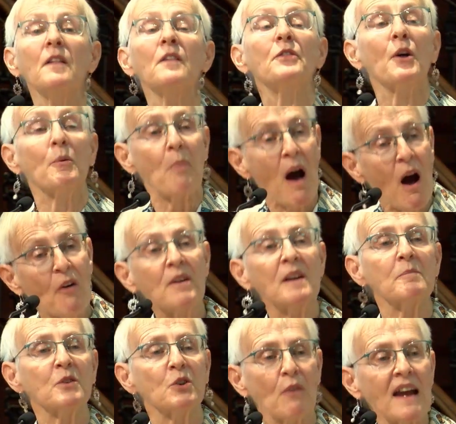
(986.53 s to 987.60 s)
The
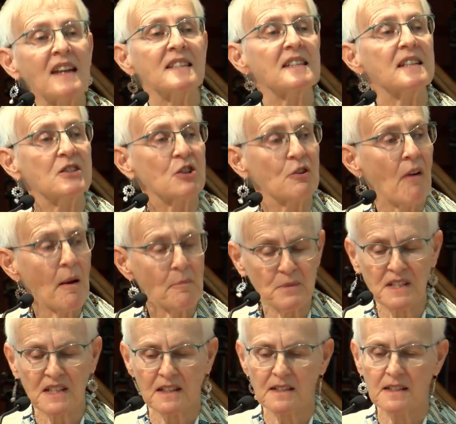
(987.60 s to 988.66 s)
Poem Grace
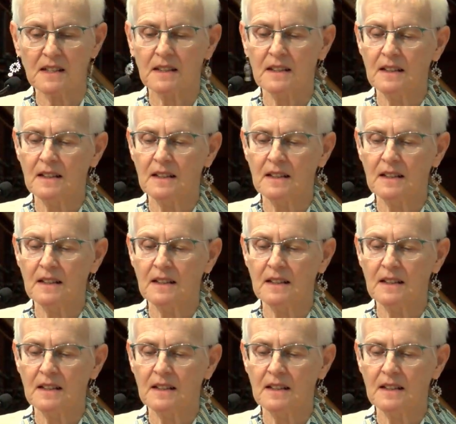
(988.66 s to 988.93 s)
Interrupted,